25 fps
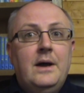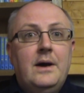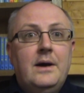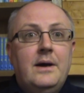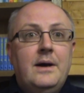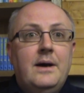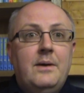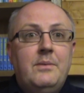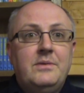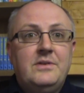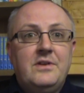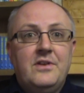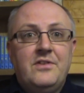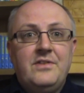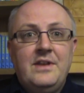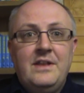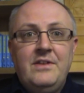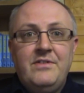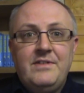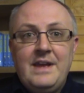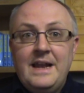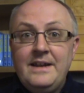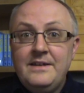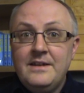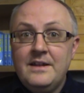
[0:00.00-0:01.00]
uh, which has
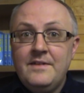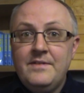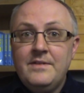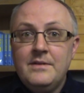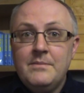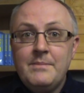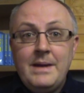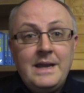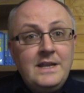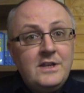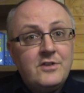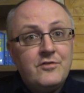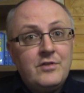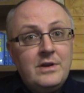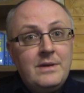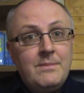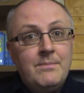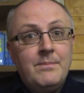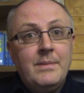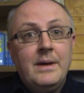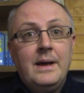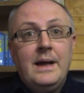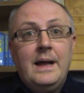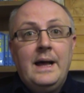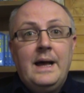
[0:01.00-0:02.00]
since entered the
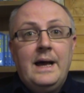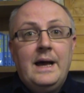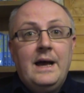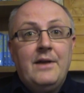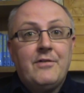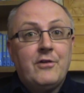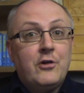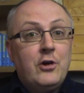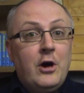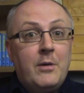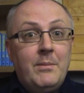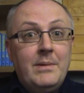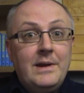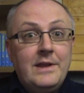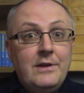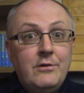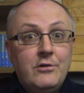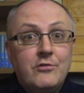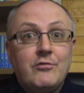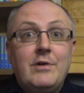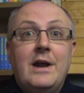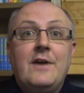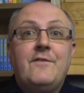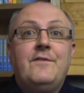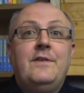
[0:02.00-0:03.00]
mainstream as a commonly
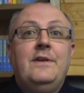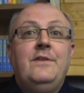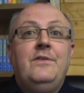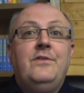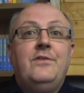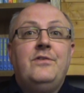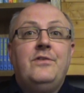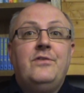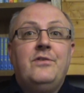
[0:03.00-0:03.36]
used reference,